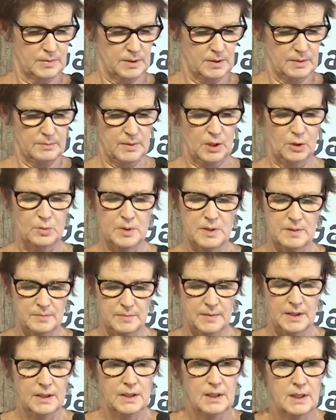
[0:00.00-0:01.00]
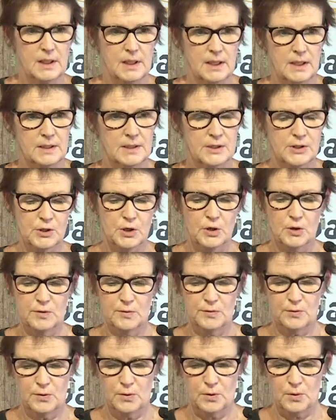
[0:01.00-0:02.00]
Melbourne. And so
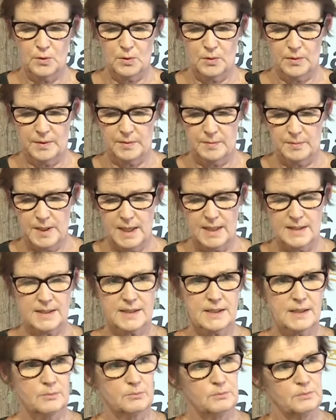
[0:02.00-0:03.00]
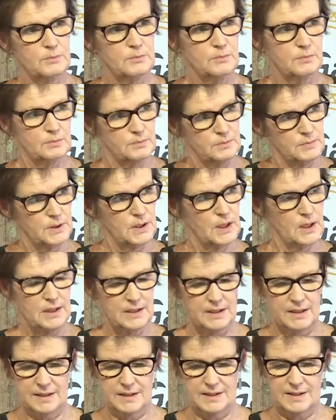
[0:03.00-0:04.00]
for the past nine
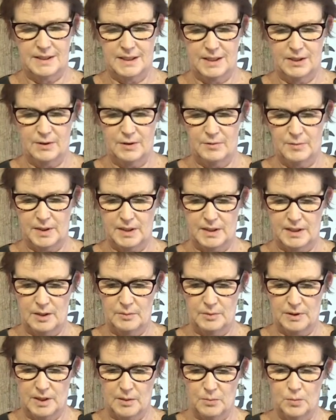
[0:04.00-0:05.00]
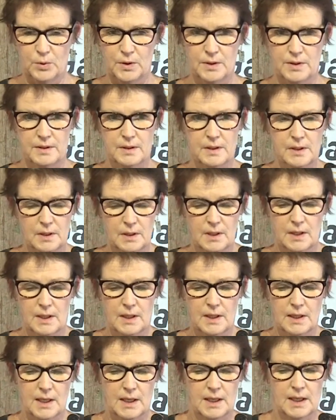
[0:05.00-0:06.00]
years now, I've been coming up with,
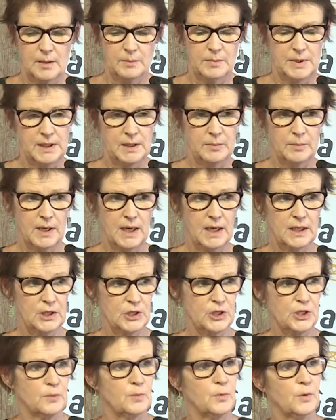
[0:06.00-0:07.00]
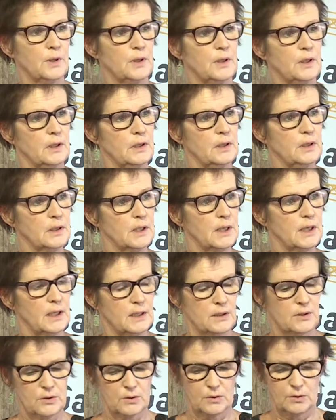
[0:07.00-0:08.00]
um, in a partnership with the Yirrkala
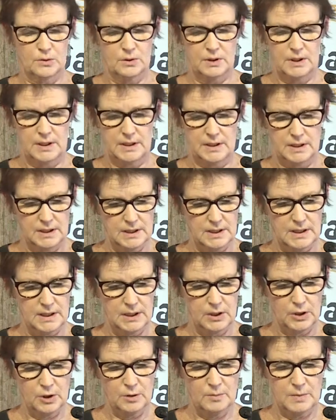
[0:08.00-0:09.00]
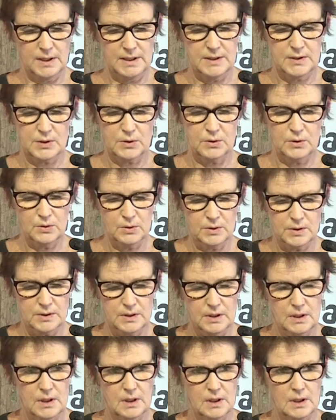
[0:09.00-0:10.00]
School and the Yirrkala Homeland Schools,
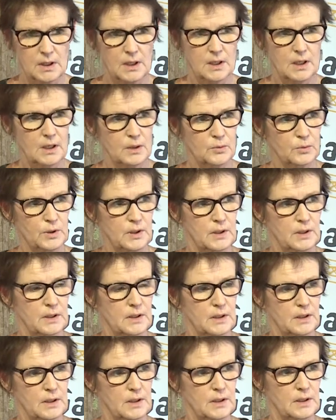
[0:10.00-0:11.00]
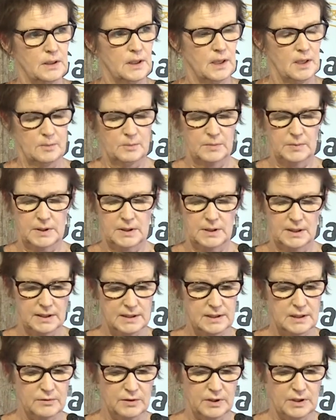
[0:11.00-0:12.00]
and we um,
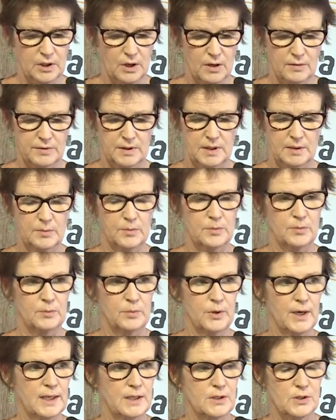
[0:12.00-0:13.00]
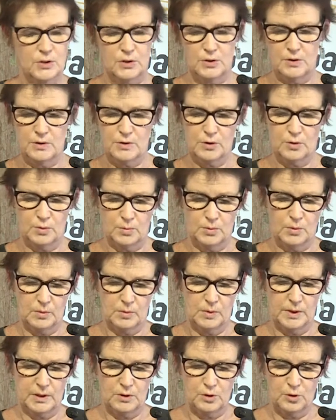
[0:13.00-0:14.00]
collectively offer PRAC students, or what
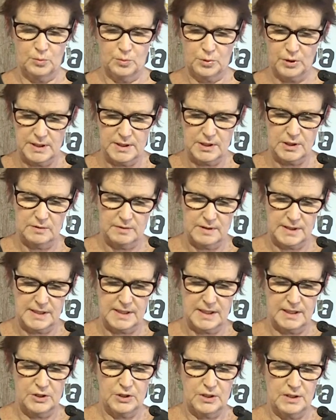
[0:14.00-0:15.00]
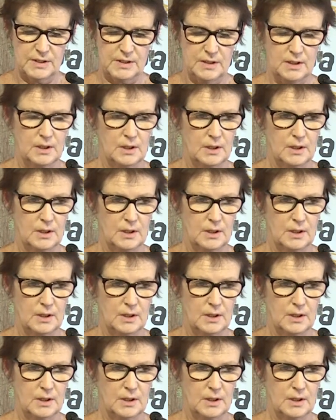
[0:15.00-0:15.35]
we call pre-service teachers,